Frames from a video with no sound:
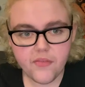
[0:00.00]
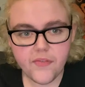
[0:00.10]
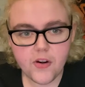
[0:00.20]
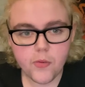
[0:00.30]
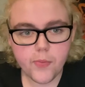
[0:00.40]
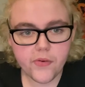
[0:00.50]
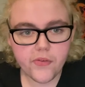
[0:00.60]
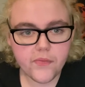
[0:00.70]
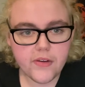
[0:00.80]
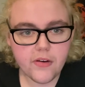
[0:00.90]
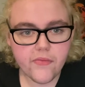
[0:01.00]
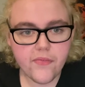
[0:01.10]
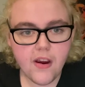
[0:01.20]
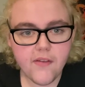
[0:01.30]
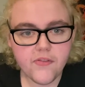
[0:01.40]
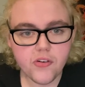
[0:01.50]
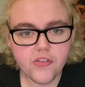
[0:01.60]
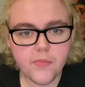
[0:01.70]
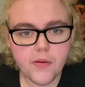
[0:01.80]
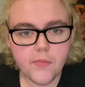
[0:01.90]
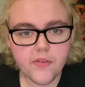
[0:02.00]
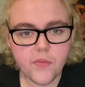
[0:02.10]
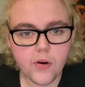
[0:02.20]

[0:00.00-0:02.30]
Fenner persevered, 5 church members